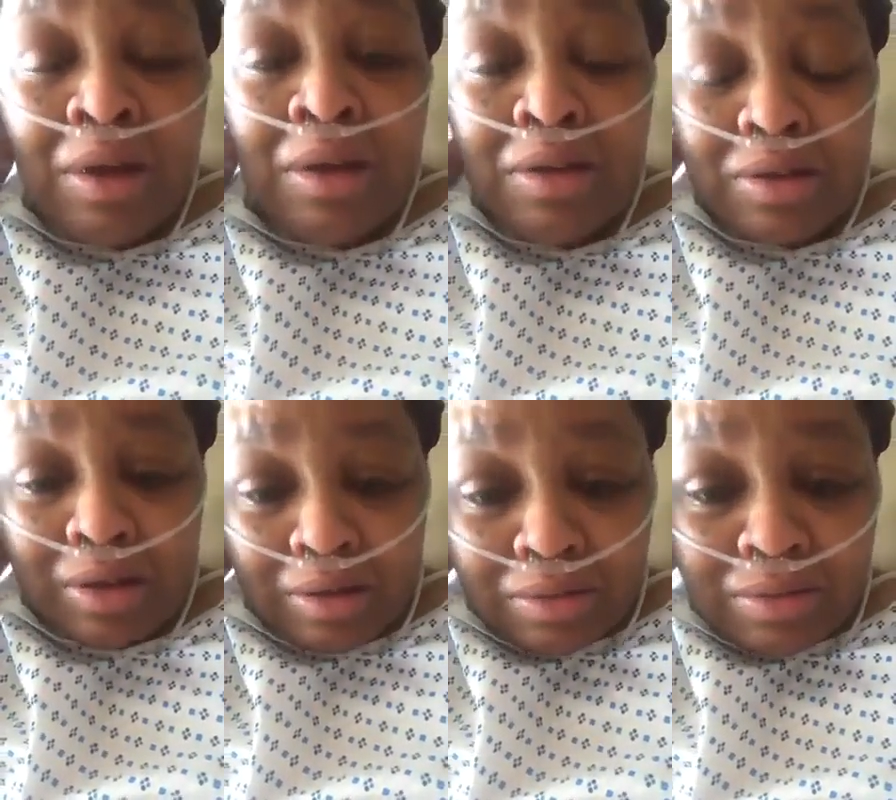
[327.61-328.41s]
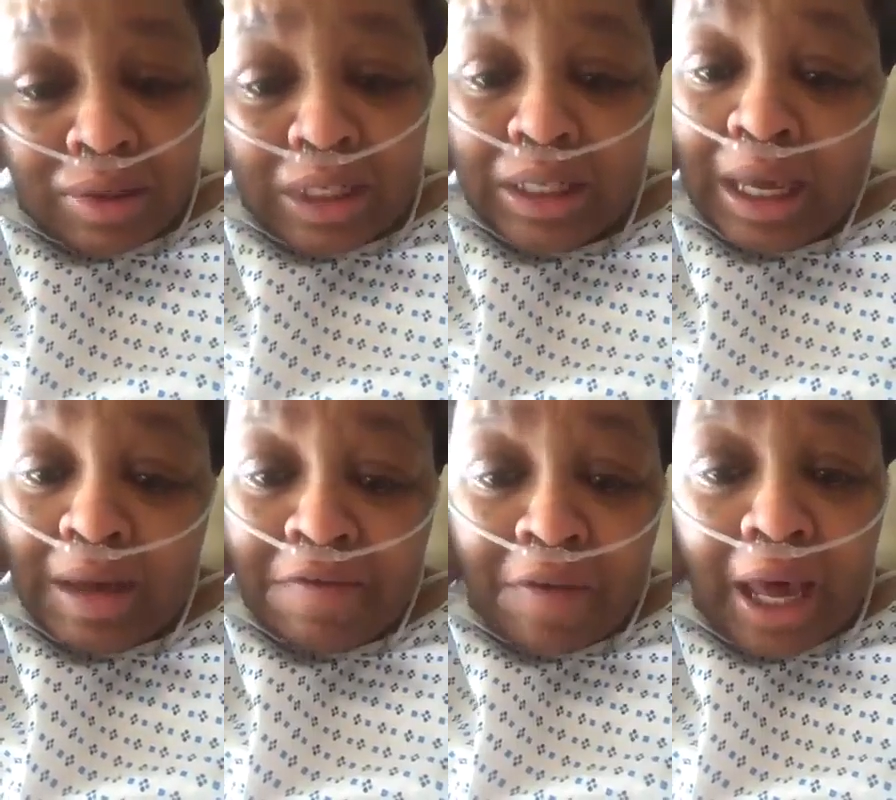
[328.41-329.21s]
So just
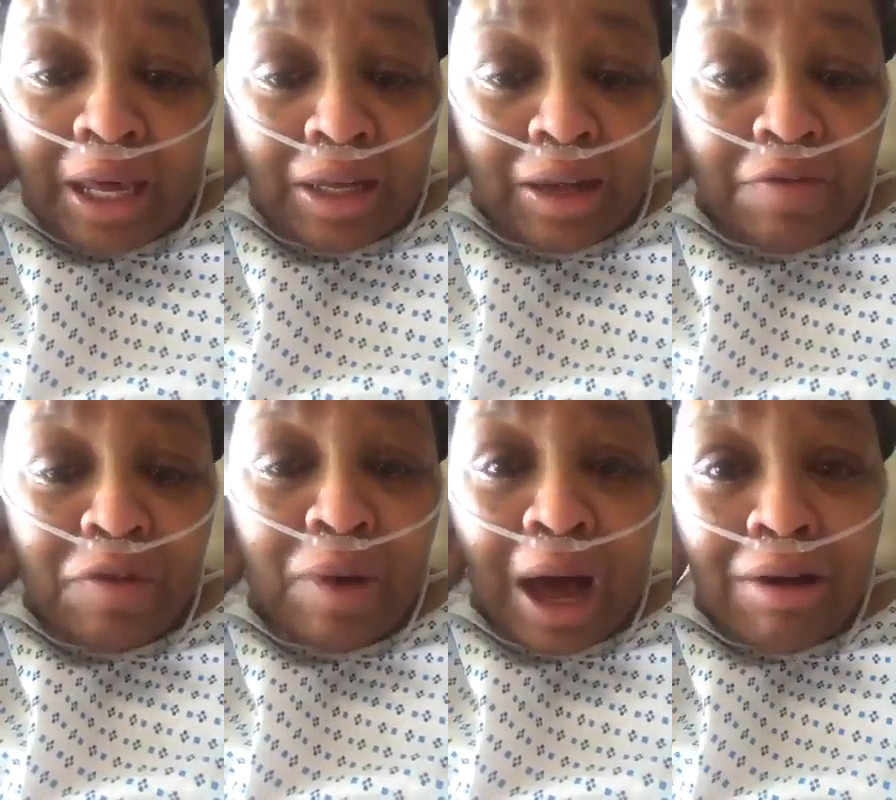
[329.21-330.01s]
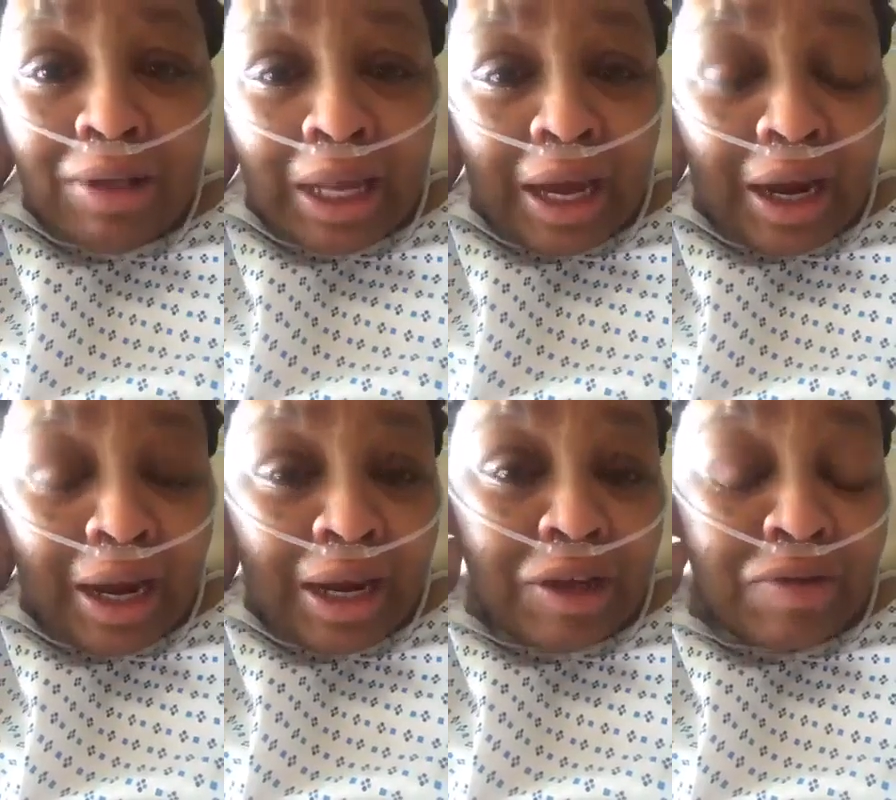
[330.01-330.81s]
keep fighting. If you out there
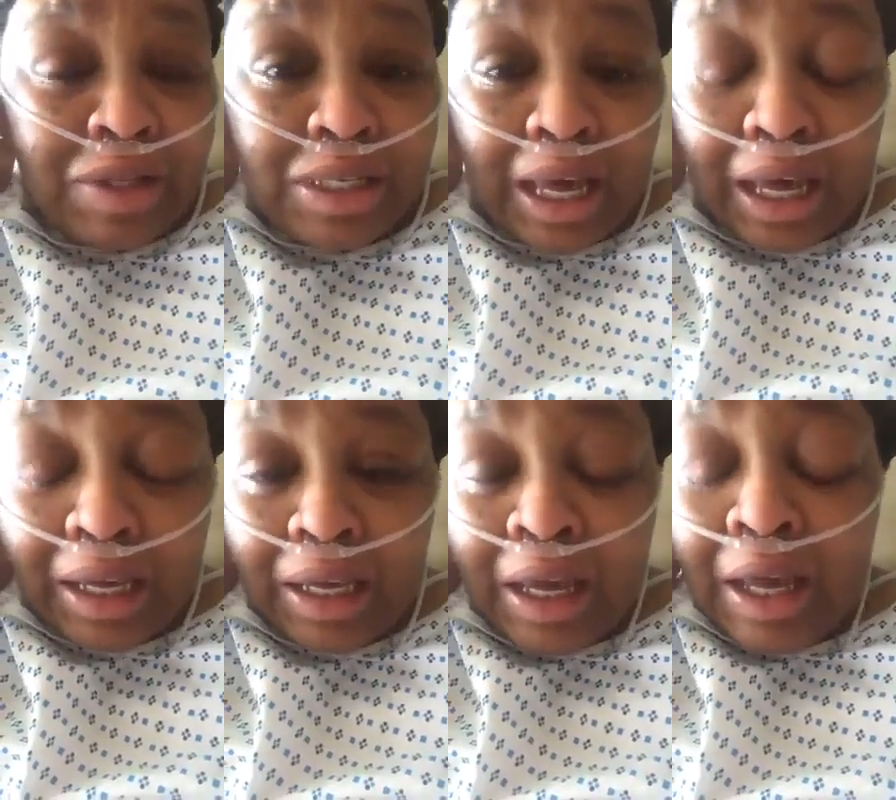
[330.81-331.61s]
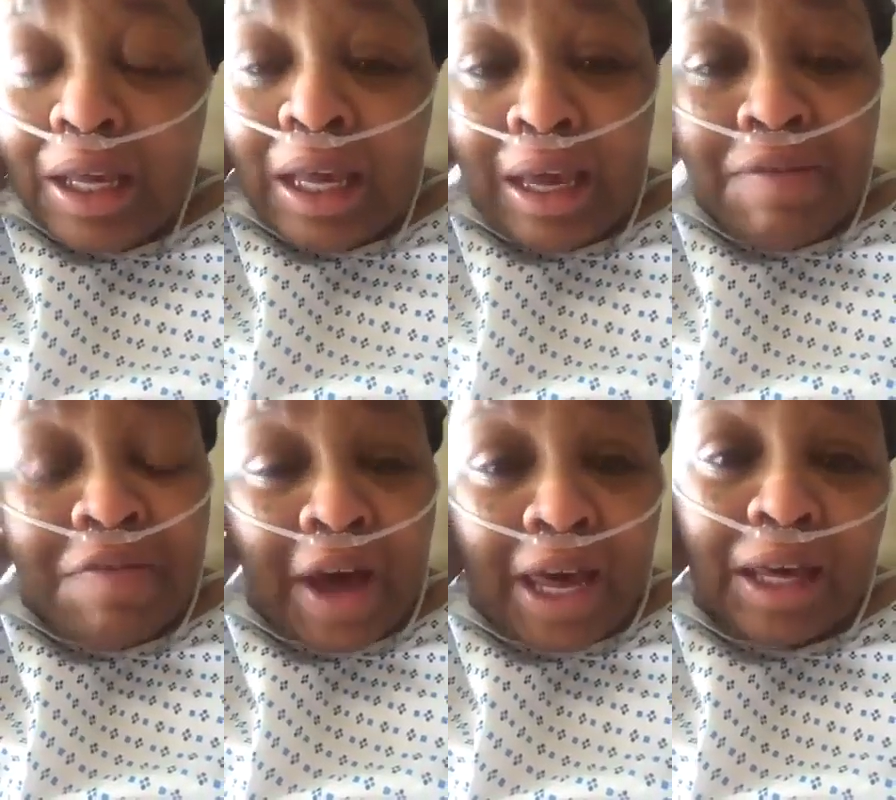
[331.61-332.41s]
and you sick, keep
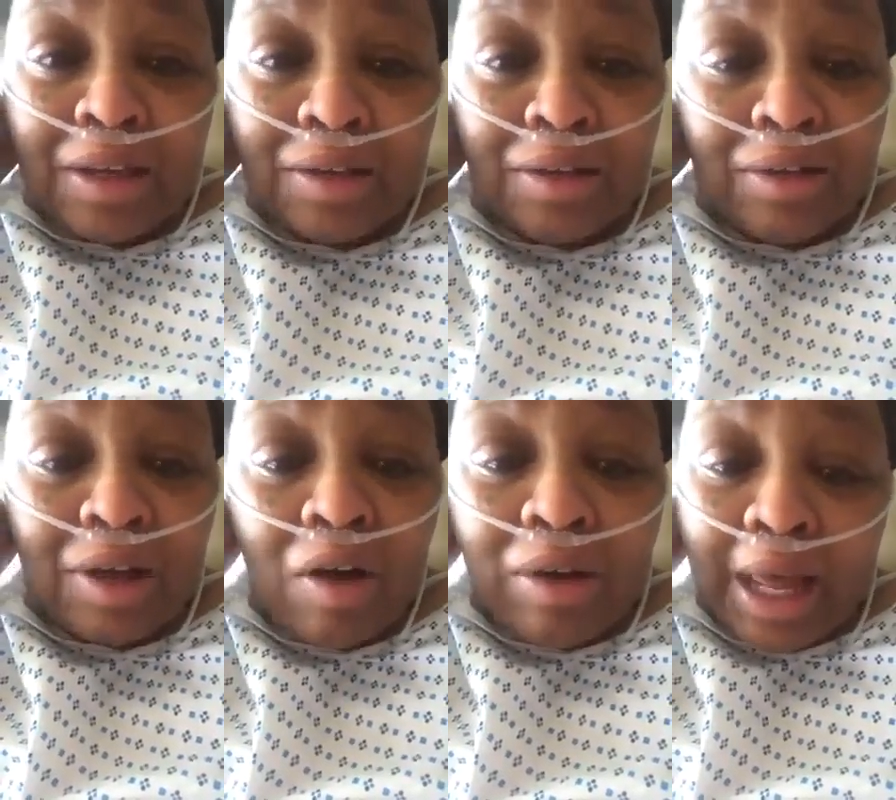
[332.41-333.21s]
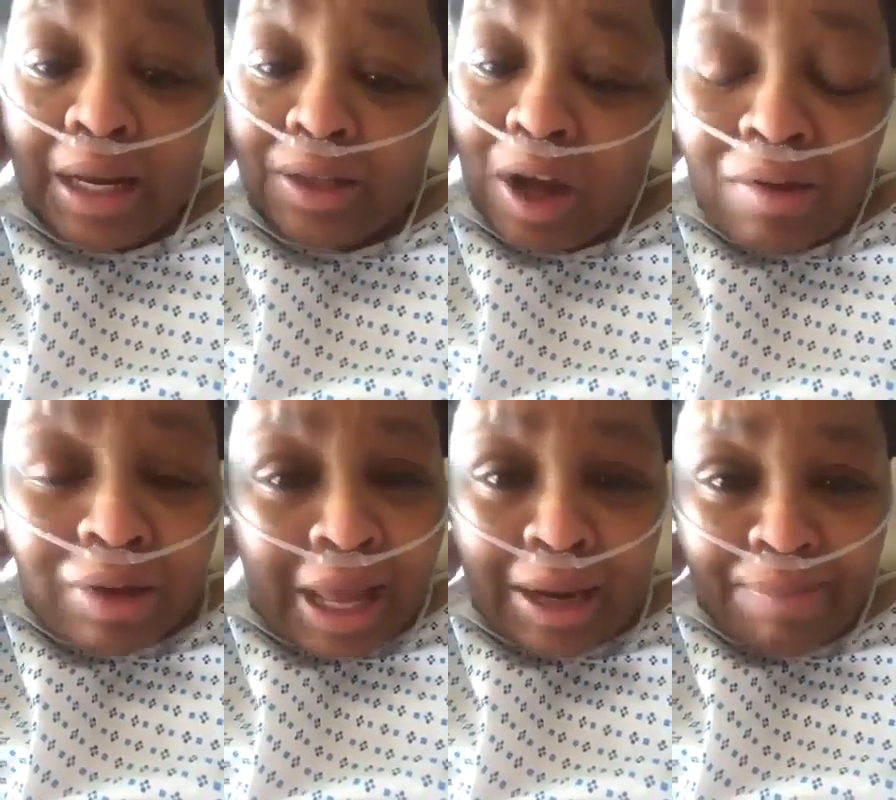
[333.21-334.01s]
fighting. Don't let
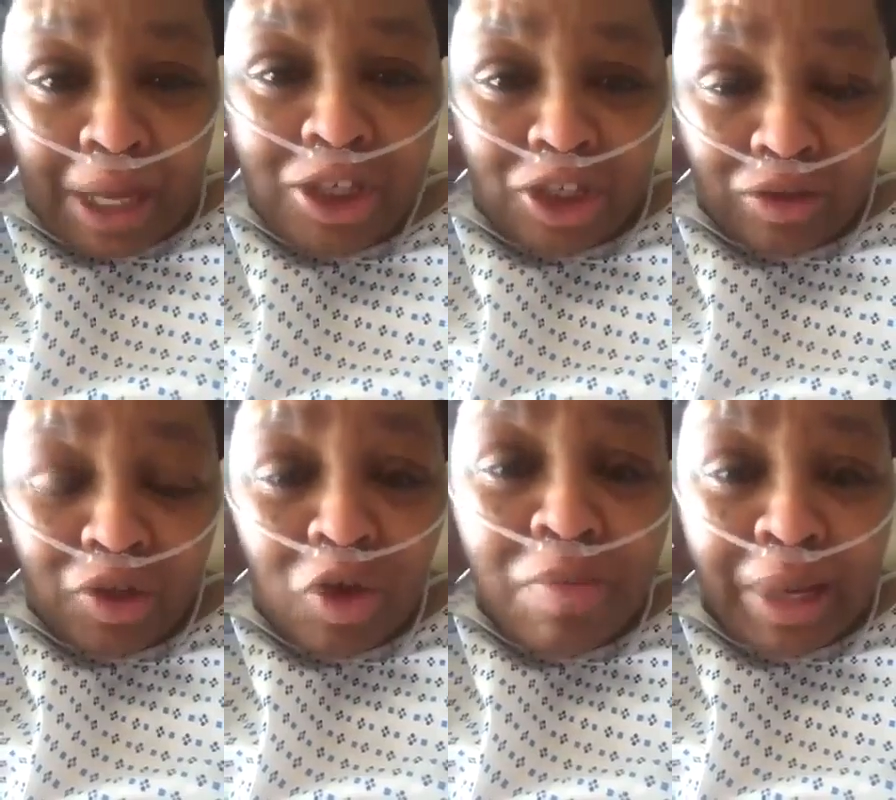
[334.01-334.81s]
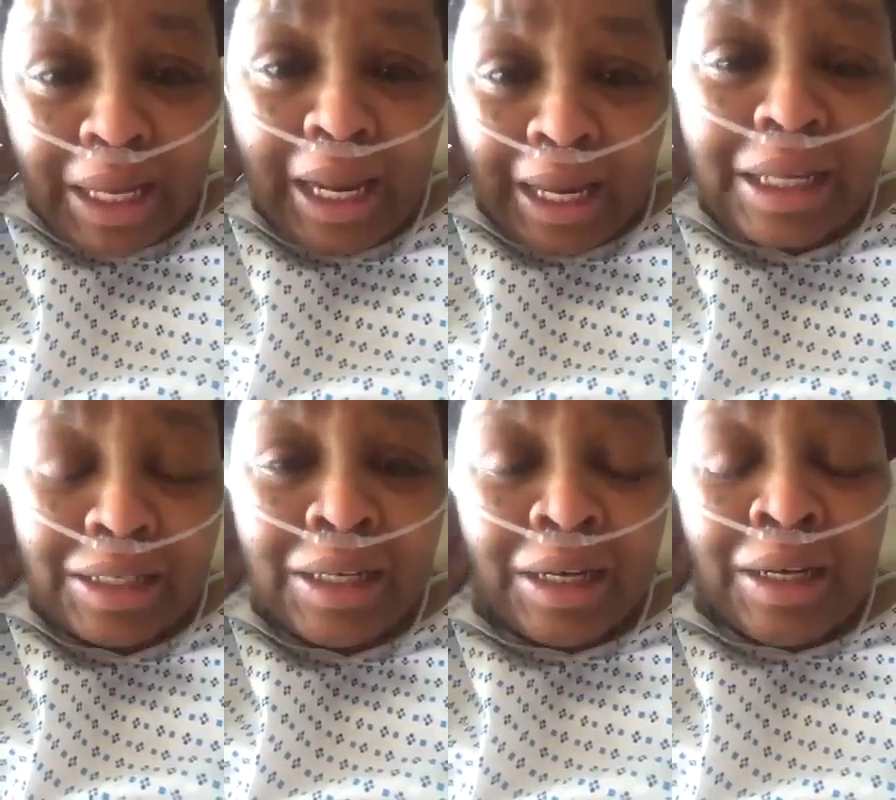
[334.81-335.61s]
it beat you. You beat it.